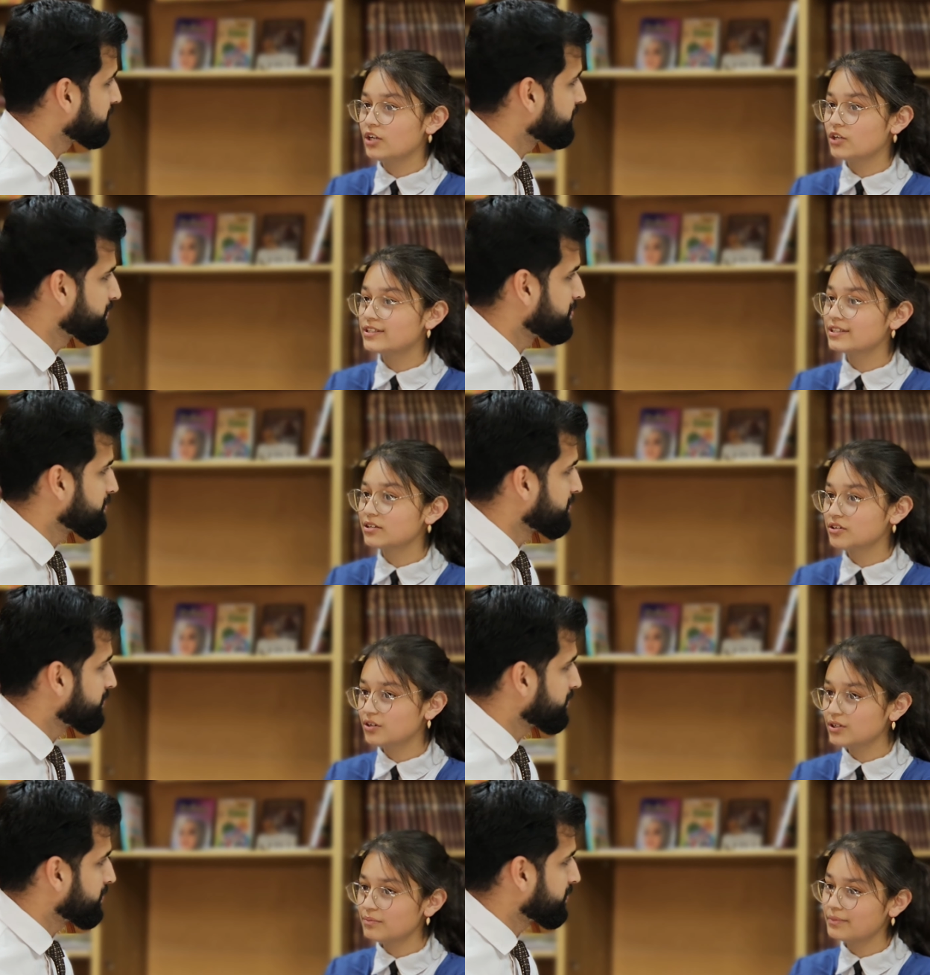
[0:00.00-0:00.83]
Speaker 1: You can
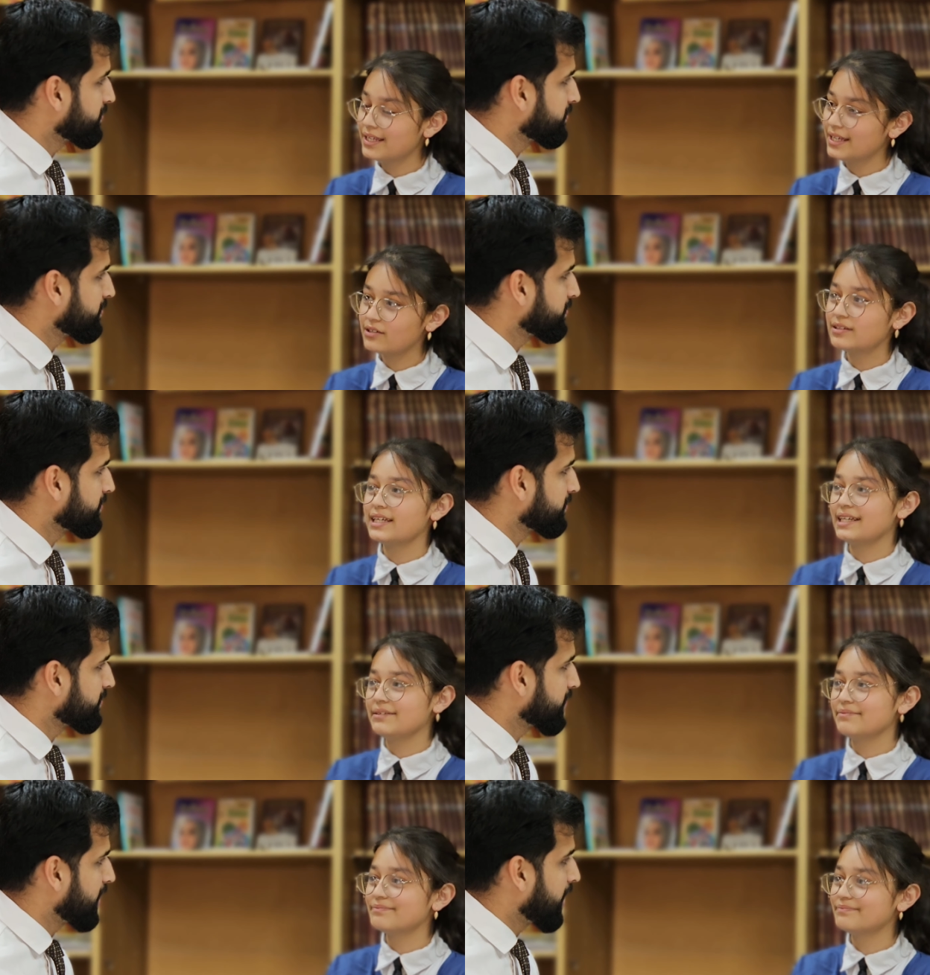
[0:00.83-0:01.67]
call me
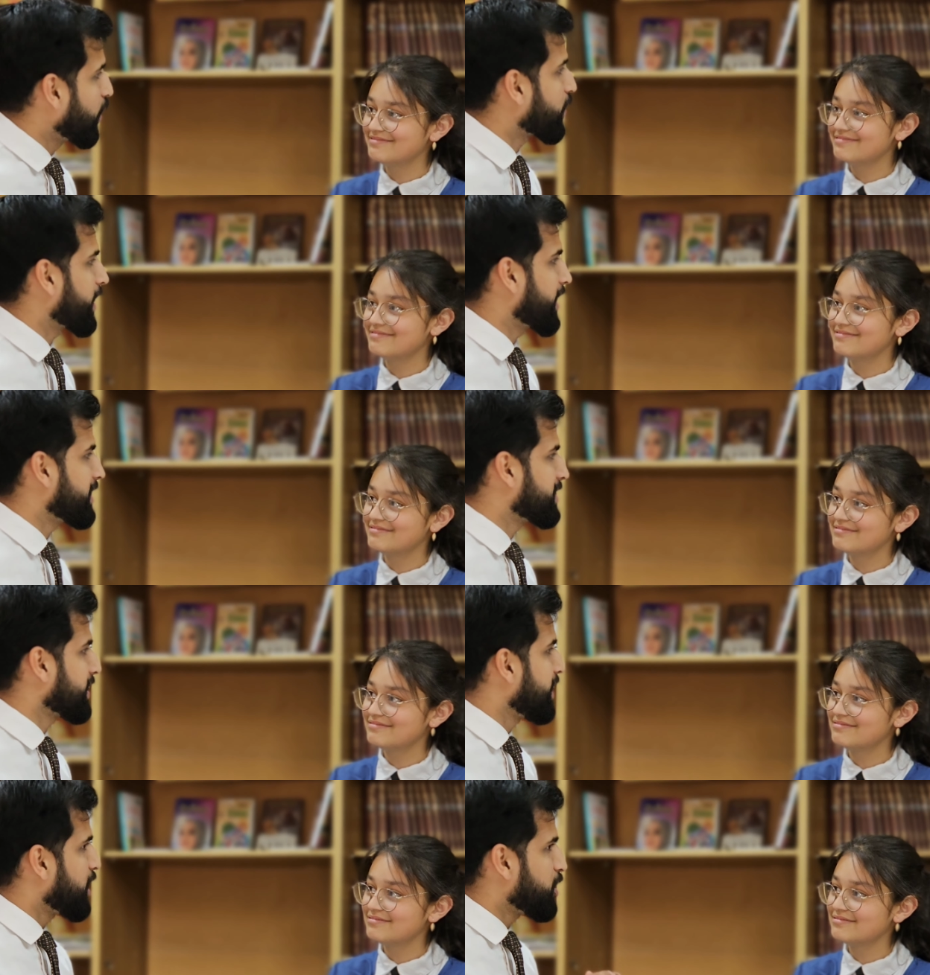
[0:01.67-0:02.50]
Glee.
Speaker 2: All
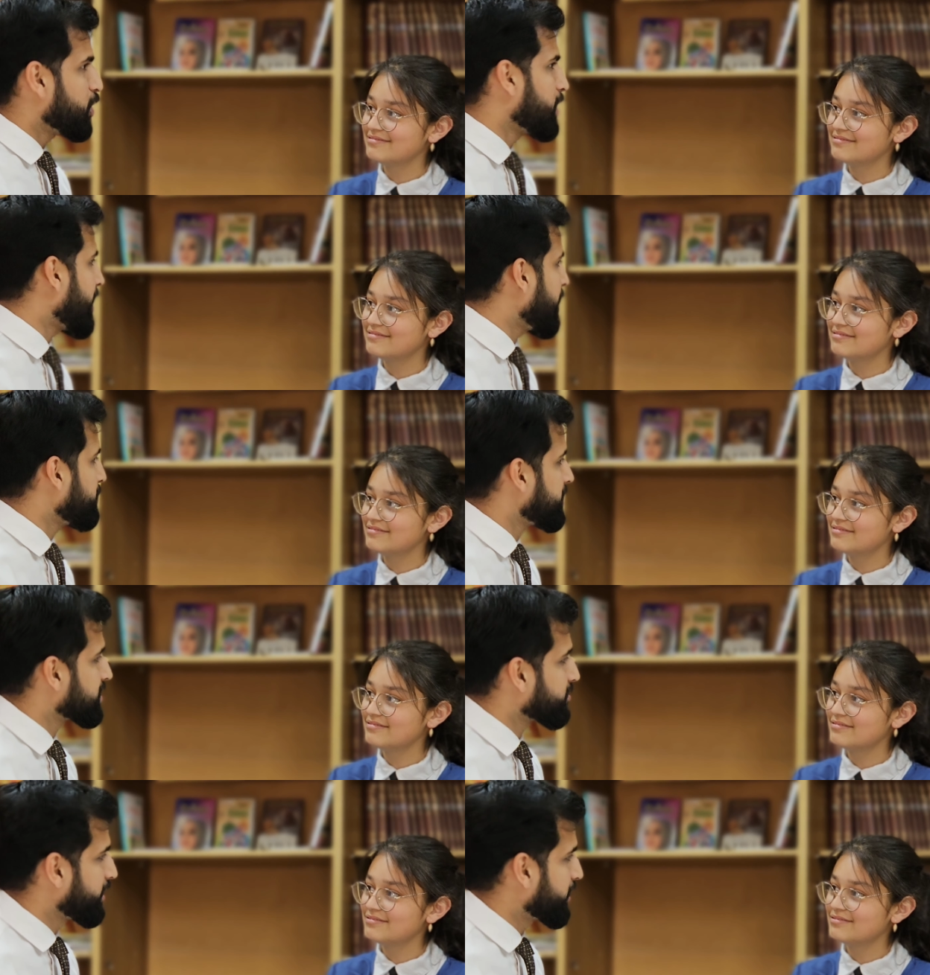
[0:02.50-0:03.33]
right. Your name
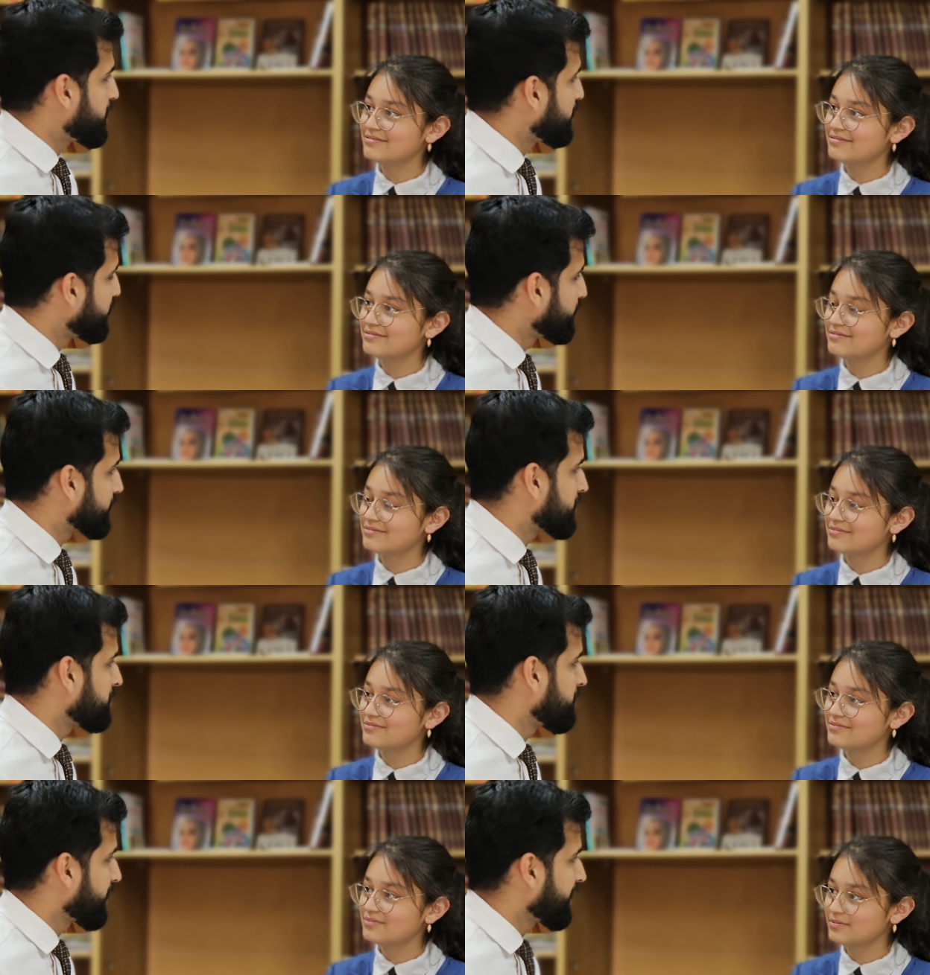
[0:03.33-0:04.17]
is very new
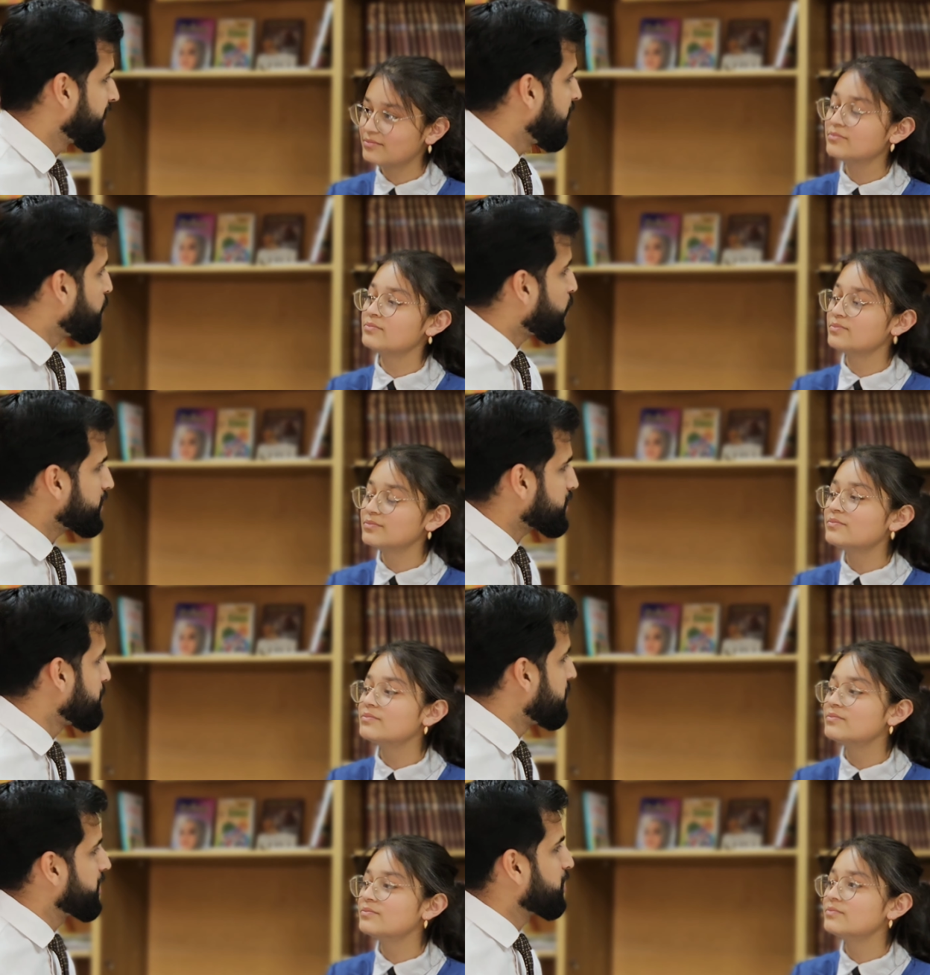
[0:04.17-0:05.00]
to me.
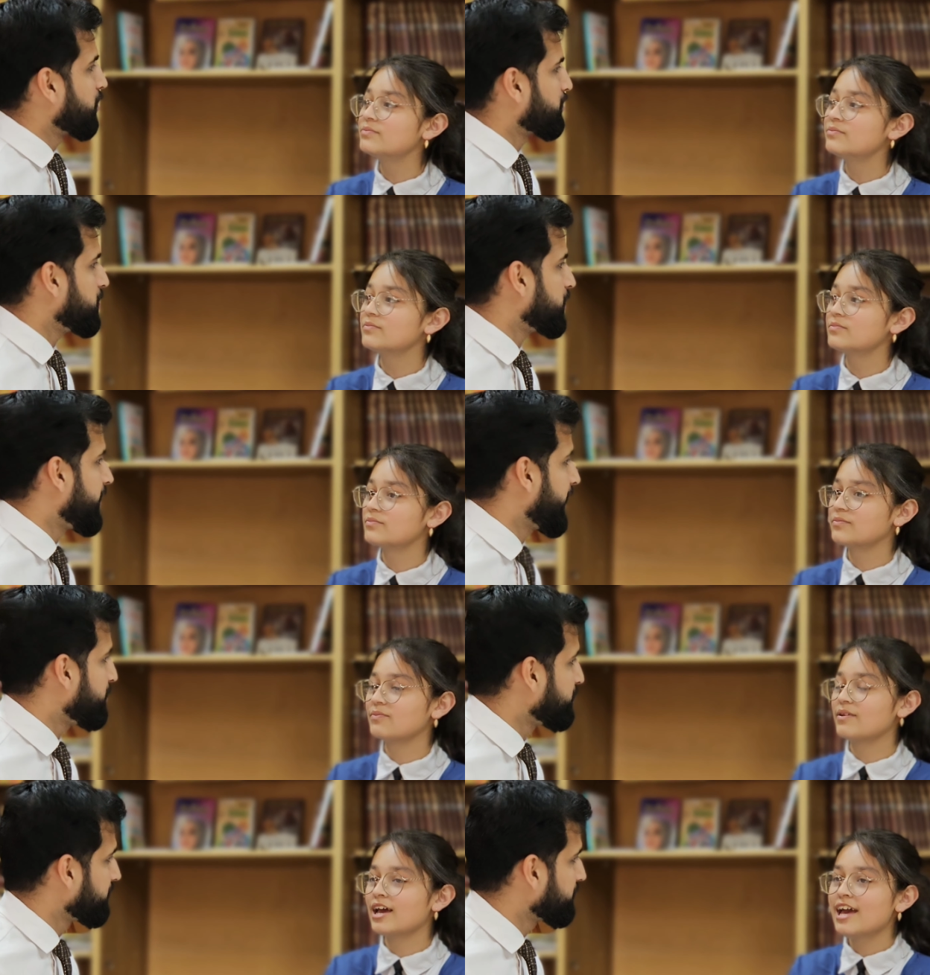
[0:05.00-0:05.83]
What's the meaning of your
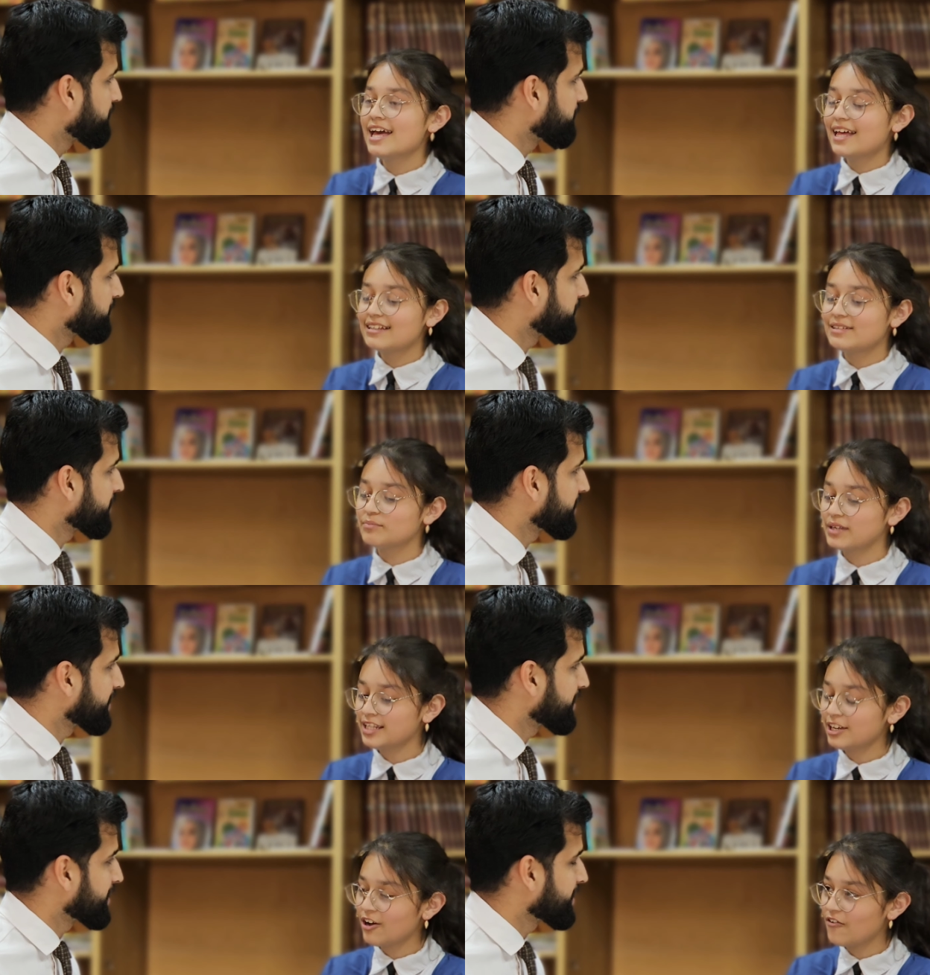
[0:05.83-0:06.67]
name?
Speaker 1: The
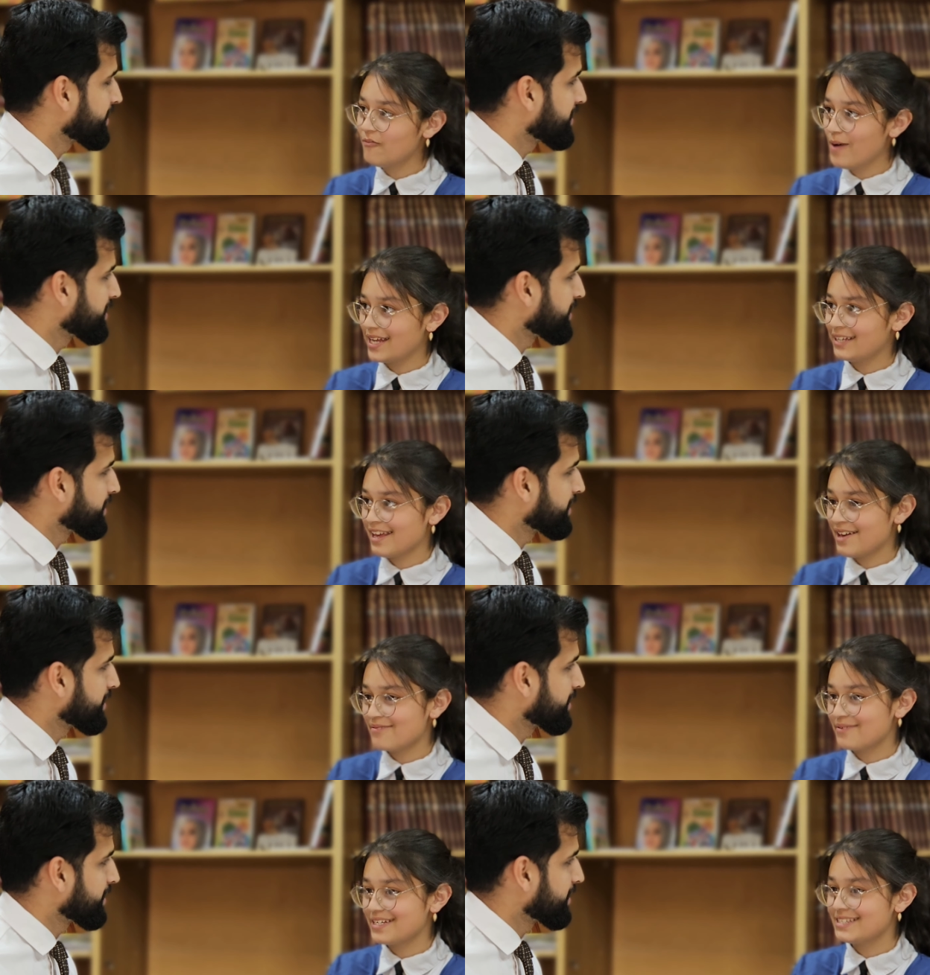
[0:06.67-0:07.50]
meaning of my
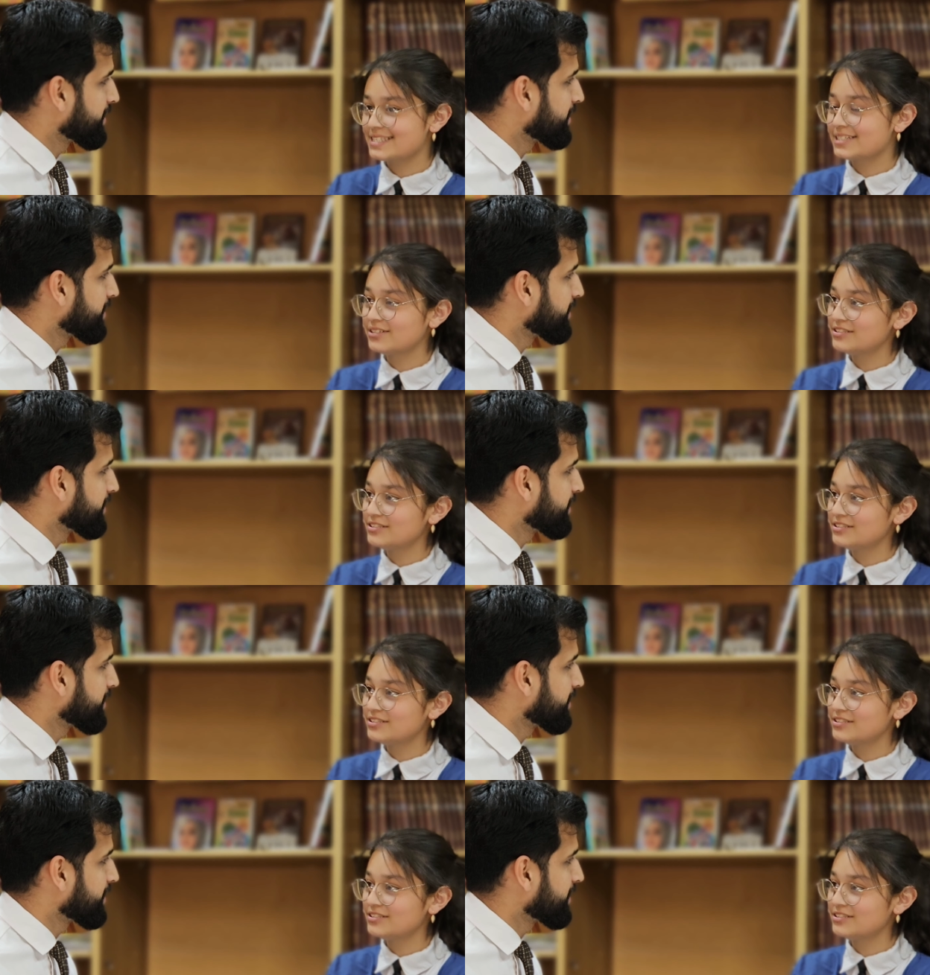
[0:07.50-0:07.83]
name is